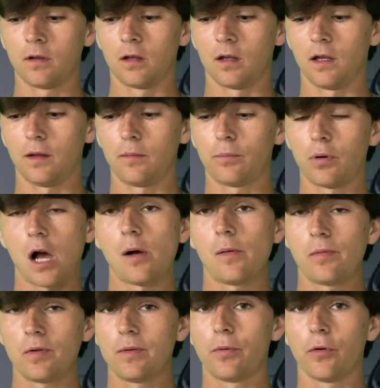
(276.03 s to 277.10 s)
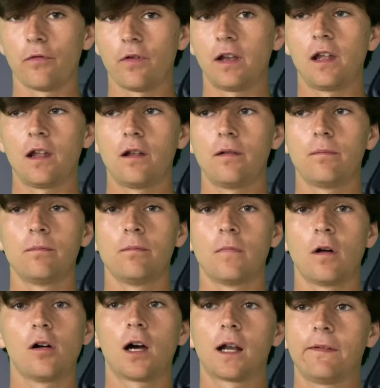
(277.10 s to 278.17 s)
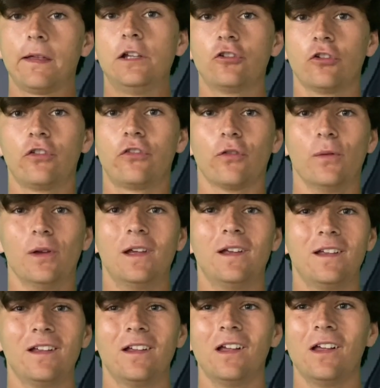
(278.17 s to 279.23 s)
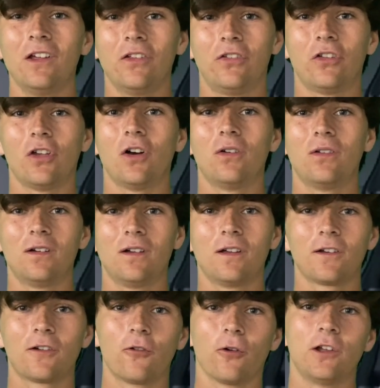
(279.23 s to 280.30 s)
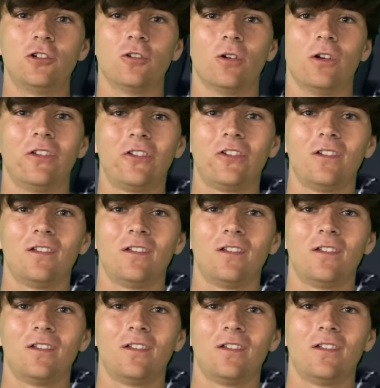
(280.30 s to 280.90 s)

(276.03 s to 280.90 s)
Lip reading: it probably prevented a lot of injuries for me. So, great choice.